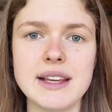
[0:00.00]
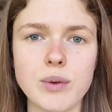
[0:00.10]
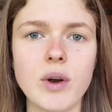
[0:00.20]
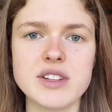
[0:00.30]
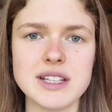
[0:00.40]

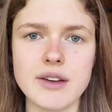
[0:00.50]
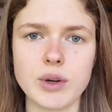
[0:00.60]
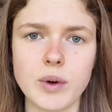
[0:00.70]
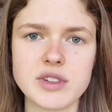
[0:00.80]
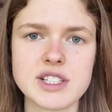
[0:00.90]
quality over
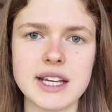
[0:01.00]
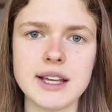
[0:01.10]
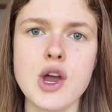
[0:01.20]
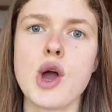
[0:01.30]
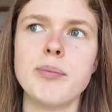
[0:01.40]
quantity,
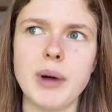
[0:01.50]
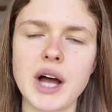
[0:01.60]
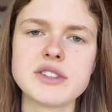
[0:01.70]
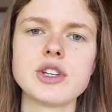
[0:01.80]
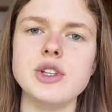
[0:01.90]

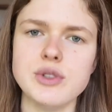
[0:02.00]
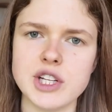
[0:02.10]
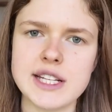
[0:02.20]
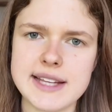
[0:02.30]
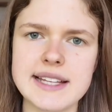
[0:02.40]
but you do
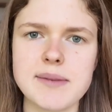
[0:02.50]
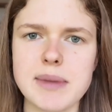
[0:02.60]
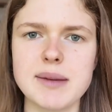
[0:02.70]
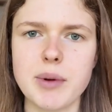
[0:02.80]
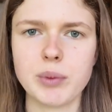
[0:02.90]
need to hit a
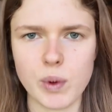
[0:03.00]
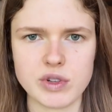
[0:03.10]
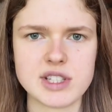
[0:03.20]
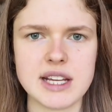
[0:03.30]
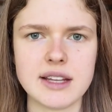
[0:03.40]
minimum
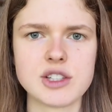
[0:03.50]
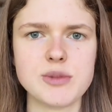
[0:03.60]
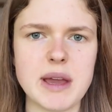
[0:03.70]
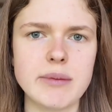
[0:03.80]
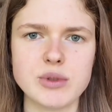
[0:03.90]
quantity to
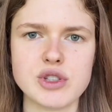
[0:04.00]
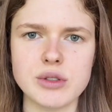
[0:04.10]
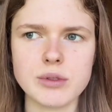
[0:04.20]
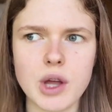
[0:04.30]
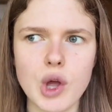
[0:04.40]
be able
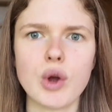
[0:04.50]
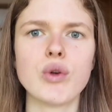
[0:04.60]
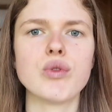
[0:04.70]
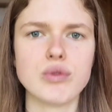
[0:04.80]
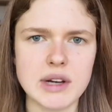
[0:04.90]
to
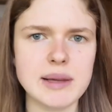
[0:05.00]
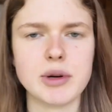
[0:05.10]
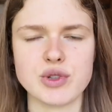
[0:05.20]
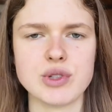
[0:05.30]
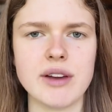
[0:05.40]
really
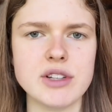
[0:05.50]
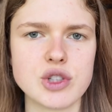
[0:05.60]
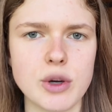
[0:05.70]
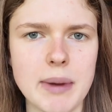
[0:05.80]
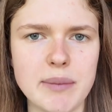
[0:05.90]
push yourself into
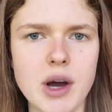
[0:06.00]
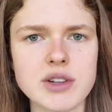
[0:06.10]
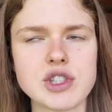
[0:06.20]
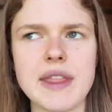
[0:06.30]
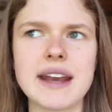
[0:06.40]
top band
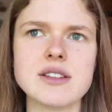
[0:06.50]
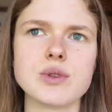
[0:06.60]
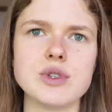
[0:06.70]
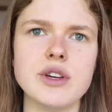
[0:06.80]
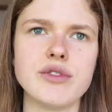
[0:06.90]
marks. So that is
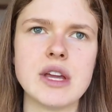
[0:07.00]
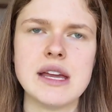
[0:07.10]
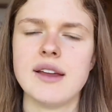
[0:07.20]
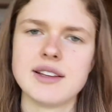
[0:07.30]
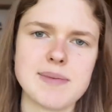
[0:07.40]
sort of,
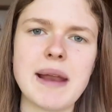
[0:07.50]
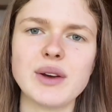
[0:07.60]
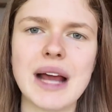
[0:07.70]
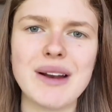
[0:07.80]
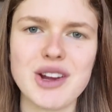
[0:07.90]
depending
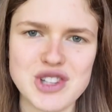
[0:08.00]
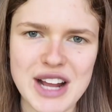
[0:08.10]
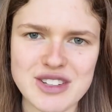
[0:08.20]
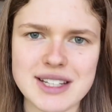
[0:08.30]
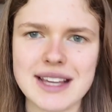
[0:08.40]
on how large your
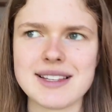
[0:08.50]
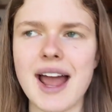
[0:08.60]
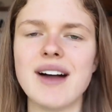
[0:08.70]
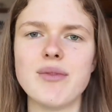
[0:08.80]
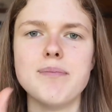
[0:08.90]
handwriting is, I
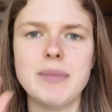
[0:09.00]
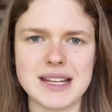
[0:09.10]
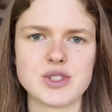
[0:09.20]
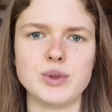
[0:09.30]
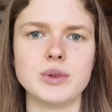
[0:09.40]
have
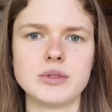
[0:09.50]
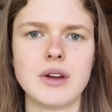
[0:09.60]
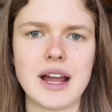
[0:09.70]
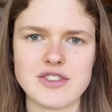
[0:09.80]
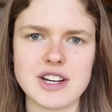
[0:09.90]
minuscule
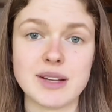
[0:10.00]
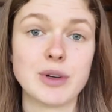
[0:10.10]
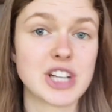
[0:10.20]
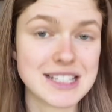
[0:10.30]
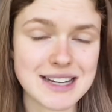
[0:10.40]
handwriting,
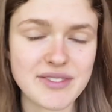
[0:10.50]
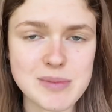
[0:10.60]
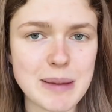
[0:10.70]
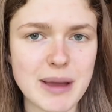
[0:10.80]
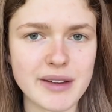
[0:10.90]
which I did have to
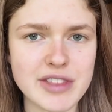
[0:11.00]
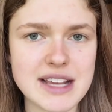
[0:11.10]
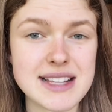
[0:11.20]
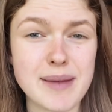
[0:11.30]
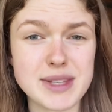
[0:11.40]
make bigger for the
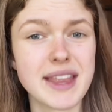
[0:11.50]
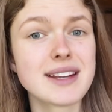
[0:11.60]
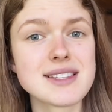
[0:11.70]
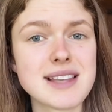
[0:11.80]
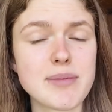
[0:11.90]
exams, and that
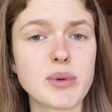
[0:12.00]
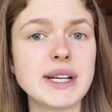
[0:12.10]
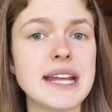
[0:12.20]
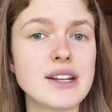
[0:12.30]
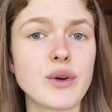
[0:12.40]
is a separate
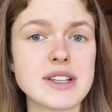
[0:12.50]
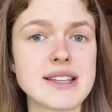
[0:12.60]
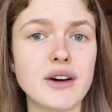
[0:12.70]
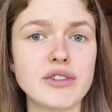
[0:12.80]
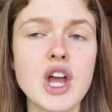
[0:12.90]
point in and of
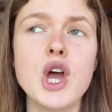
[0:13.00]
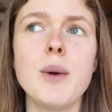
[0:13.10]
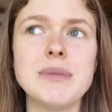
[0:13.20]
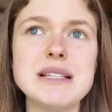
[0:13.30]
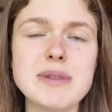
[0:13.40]
itself.
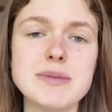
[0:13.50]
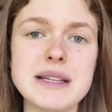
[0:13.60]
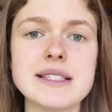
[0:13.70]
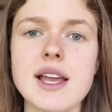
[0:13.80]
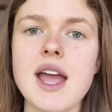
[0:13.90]
Please, please,
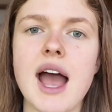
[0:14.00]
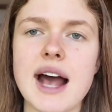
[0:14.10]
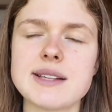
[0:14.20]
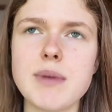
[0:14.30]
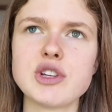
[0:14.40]
please,
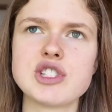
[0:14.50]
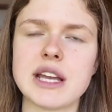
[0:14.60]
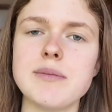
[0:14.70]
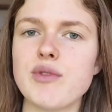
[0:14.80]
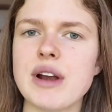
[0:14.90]
as much as it
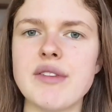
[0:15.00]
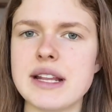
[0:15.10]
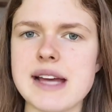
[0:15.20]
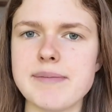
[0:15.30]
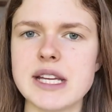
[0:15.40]
can be really, really
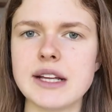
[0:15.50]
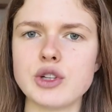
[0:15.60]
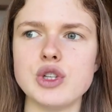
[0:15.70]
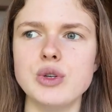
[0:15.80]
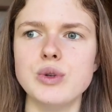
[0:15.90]
tempting
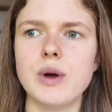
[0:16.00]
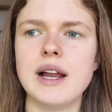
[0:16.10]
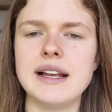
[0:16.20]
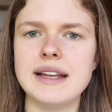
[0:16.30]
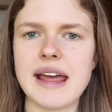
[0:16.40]
to
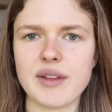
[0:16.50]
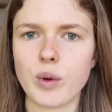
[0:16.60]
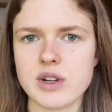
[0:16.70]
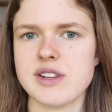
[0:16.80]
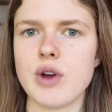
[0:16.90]
let the
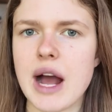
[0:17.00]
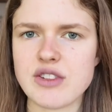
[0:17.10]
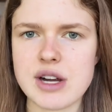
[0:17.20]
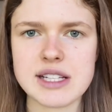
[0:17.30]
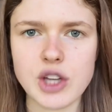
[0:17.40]
quality of your
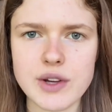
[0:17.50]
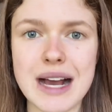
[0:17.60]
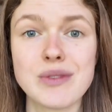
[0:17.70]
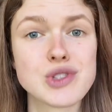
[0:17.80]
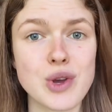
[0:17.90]
handwriting go
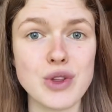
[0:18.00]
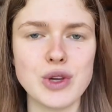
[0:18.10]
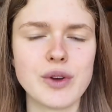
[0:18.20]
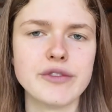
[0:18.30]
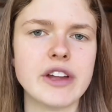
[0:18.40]
down so that
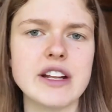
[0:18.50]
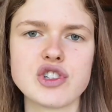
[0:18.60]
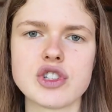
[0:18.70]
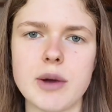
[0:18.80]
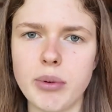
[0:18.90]
you can
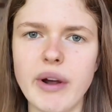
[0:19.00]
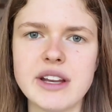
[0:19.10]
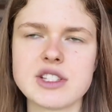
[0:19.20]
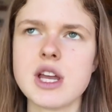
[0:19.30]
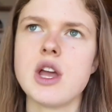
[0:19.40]
finish a
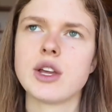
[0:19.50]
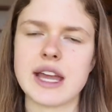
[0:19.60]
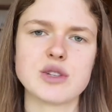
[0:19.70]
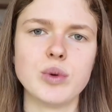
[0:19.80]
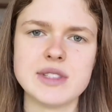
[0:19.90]
point,
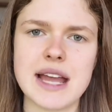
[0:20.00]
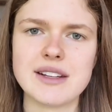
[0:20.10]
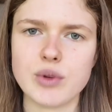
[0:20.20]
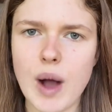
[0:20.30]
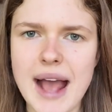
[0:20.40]
get towards the end
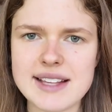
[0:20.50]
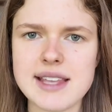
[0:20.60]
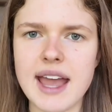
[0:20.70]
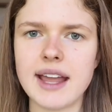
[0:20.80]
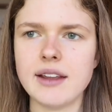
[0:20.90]
of your
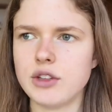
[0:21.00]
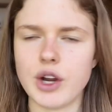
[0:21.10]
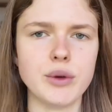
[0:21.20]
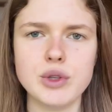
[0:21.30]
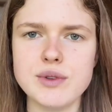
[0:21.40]
essay,
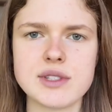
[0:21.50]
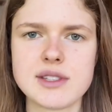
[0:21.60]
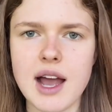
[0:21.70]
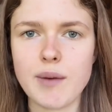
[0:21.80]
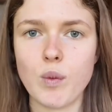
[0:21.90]
use
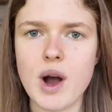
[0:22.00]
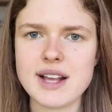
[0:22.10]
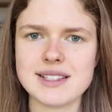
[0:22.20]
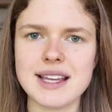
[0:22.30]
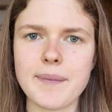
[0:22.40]
time
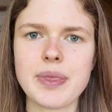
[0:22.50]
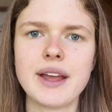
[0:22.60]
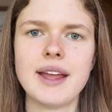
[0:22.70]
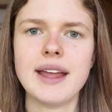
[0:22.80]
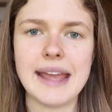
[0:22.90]
wisely,
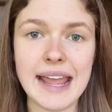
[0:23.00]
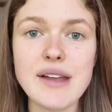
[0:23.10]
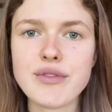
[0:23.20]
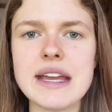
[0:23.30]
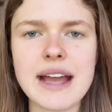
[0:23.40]

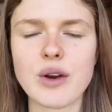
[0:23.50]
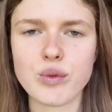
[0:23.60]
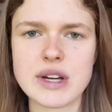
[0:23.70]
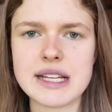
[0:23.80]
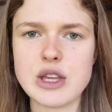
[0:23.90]
if they
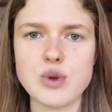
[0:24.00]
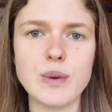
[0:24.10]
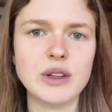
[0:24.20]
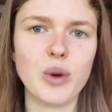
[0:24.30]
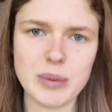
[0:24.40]
cannot read it, you
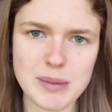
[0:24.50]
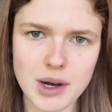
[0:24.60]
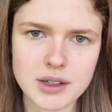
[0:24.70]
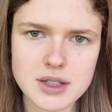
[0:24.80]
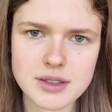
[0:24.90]
will not be
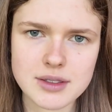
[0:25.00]
marked.